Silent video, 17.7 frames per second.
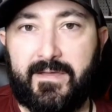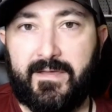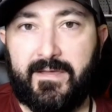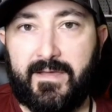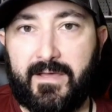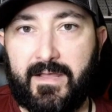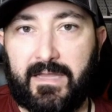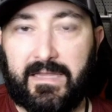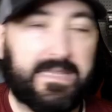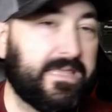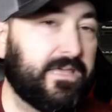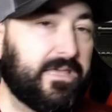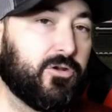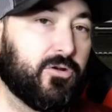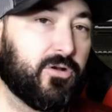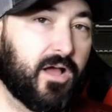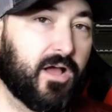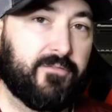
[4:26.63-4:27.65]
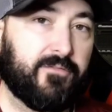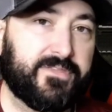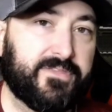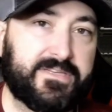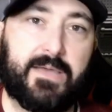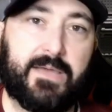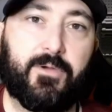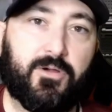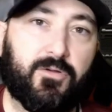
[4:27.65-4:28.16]
leader of the
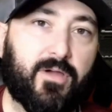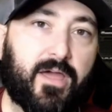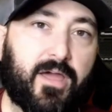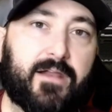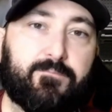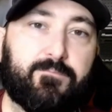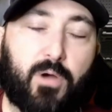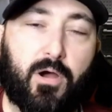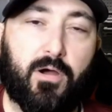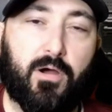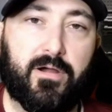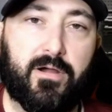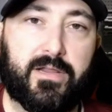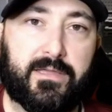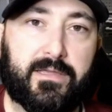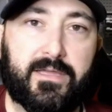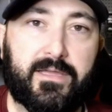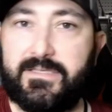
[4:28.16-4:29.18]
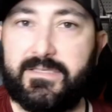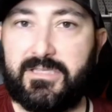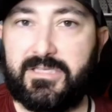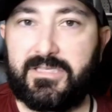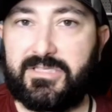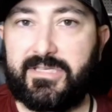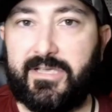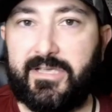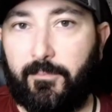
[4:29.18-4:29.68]
Democratic Party is the
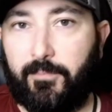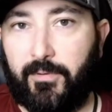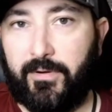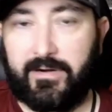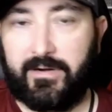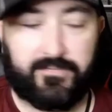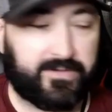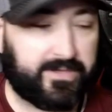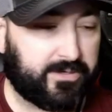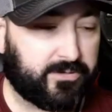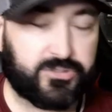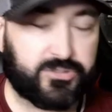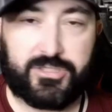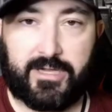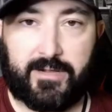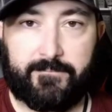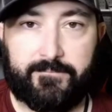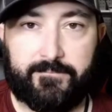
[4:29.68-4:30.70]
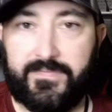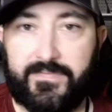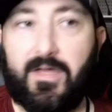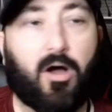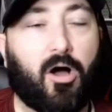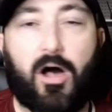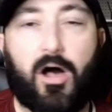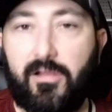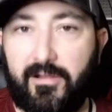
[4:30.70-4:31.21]
single point of leadership.
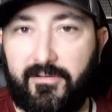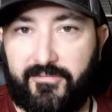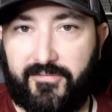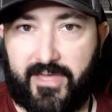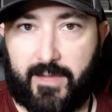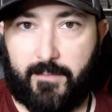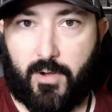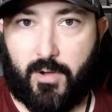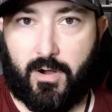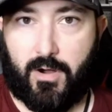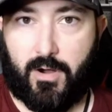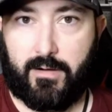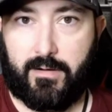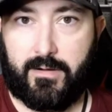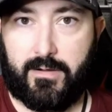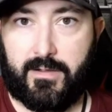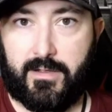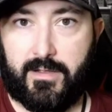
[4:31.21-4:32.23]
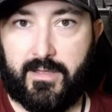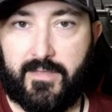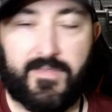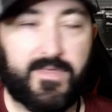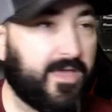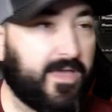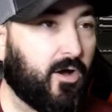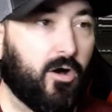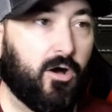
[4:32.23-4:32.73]
All of them are.
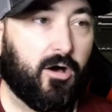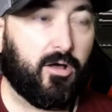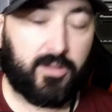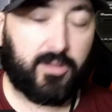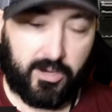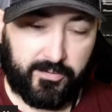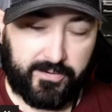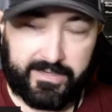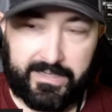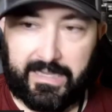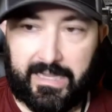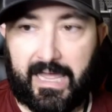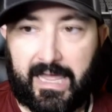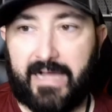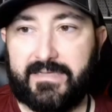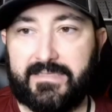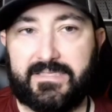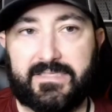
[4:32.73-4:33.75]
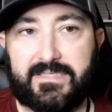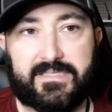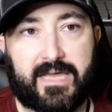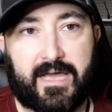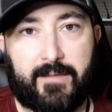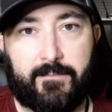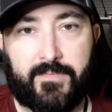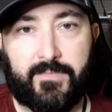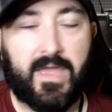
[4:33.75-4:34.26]
They all are in
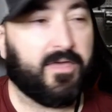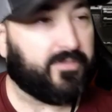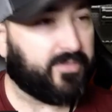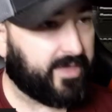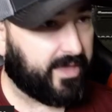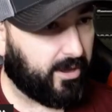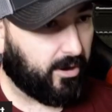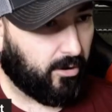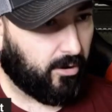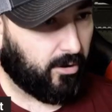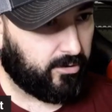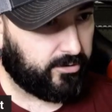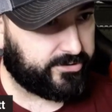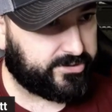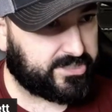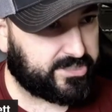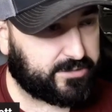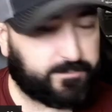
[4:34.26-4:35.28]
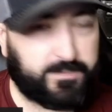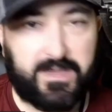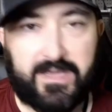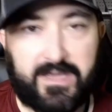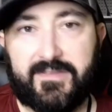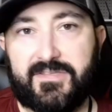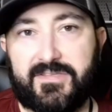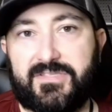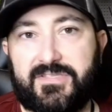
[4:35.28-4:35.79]
lockstep. They all
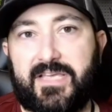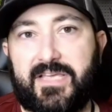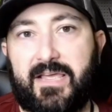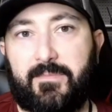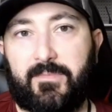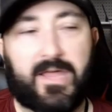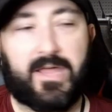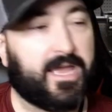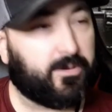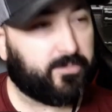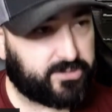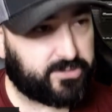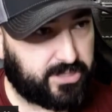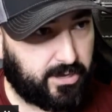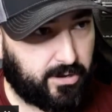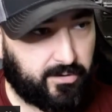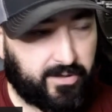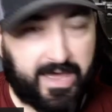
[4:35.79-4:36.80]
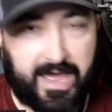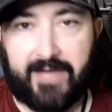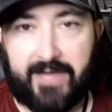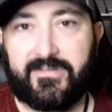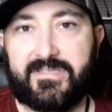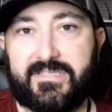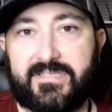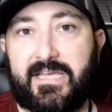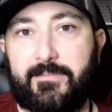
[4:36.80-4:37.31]
speak the same language. They all have
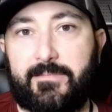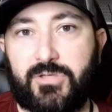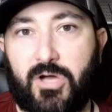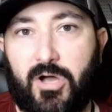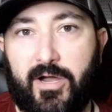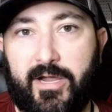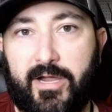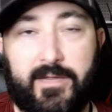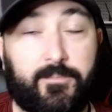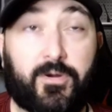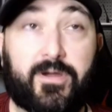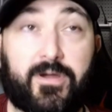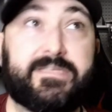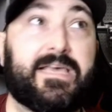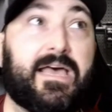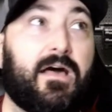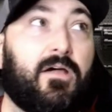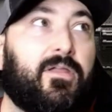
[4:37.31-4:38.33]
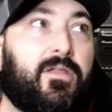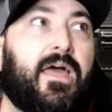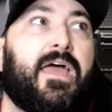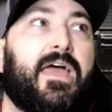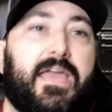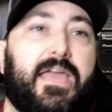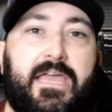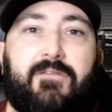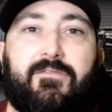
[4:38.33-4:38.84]
the same talking points. Hell,
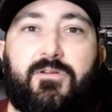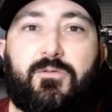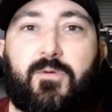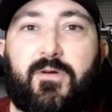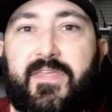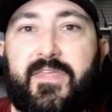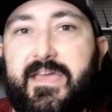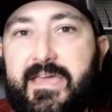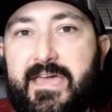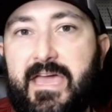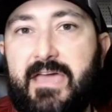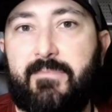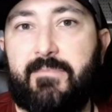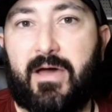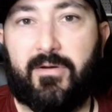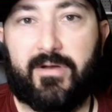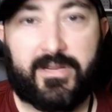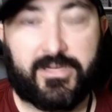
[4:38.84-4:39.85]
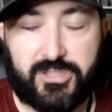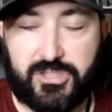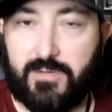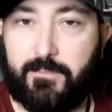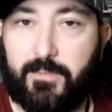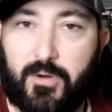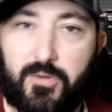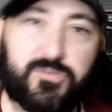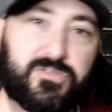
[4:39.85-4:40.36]
even when they came out and
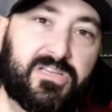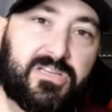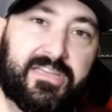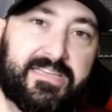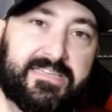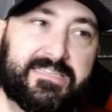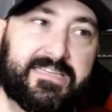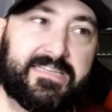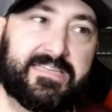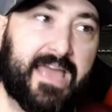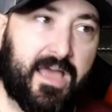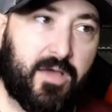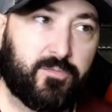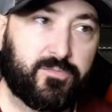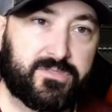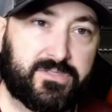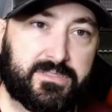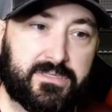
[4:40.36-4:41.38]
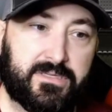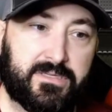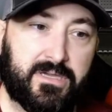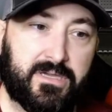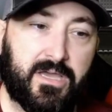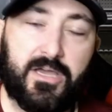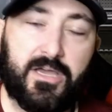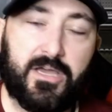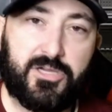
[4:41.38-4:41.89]
supposedly denounced
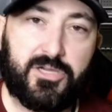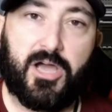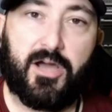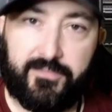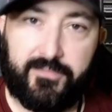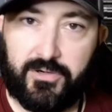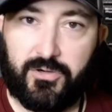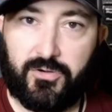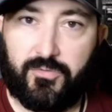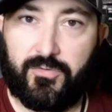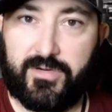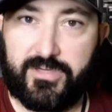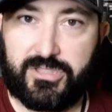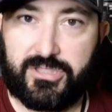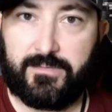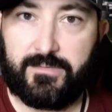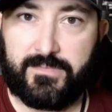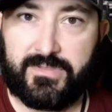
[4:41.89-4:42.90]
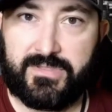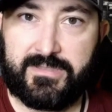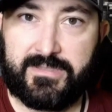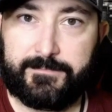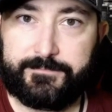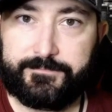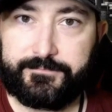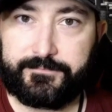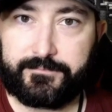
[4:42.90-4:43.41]
Governor Grisham's
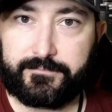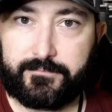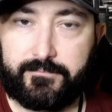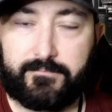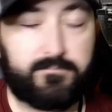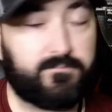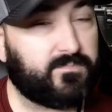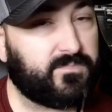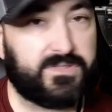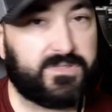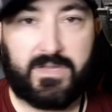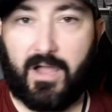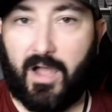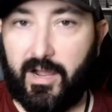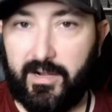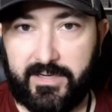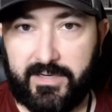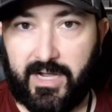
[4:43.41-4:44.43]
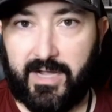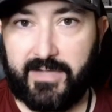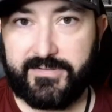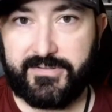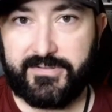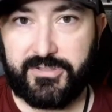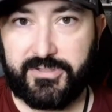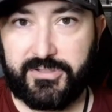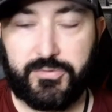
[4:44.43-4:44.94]

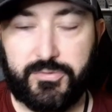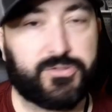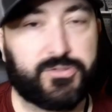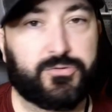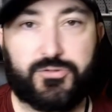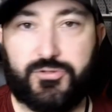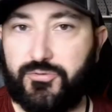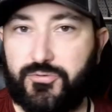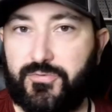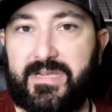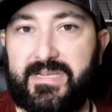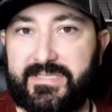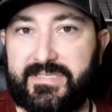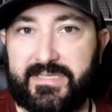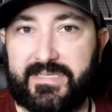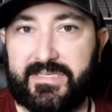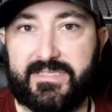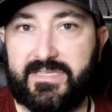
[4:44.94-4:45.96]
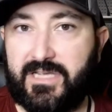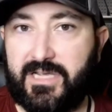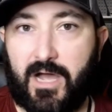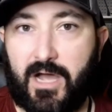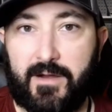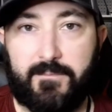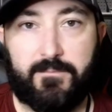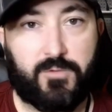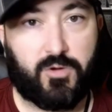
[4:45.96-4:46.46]
unconstitutional treasonous
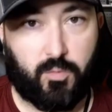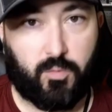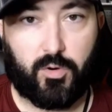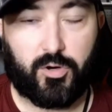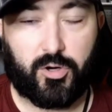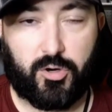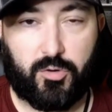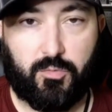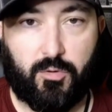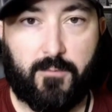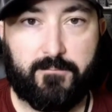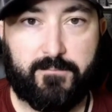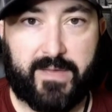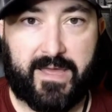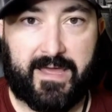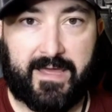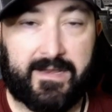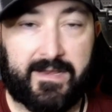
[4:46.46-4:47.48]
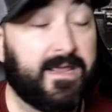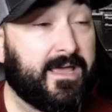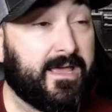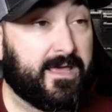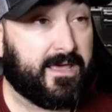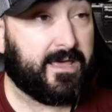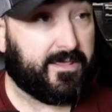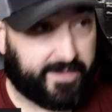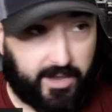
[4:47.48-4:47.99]
gun, quote unquote, ban,
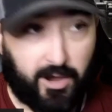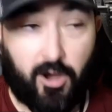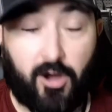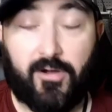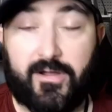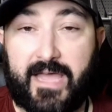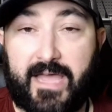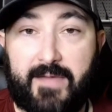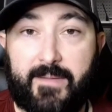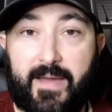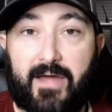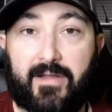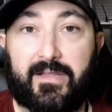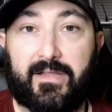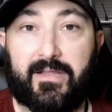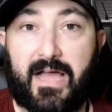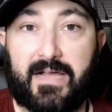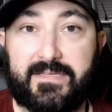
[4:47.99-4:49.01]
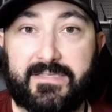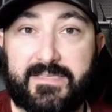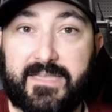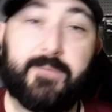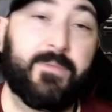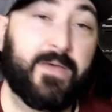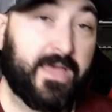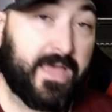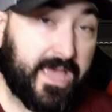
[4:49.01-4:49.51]
they all came out
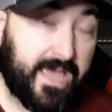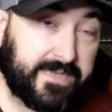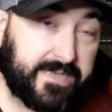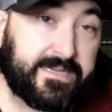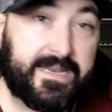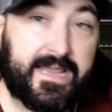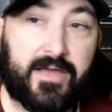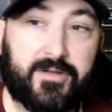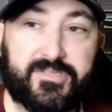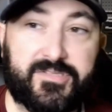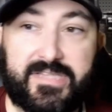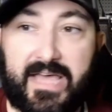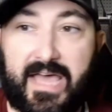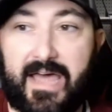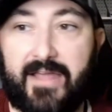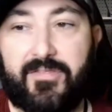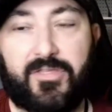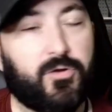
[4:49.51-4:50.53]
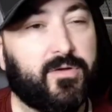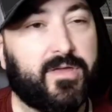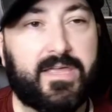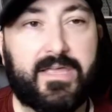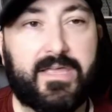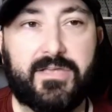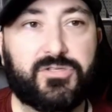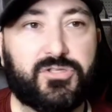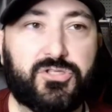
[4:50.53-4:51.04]
lockstep and denounced that. There
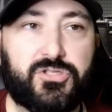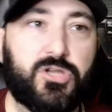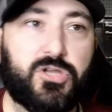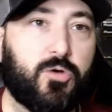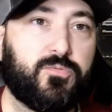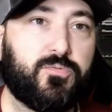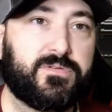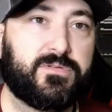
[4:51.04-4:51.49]
is no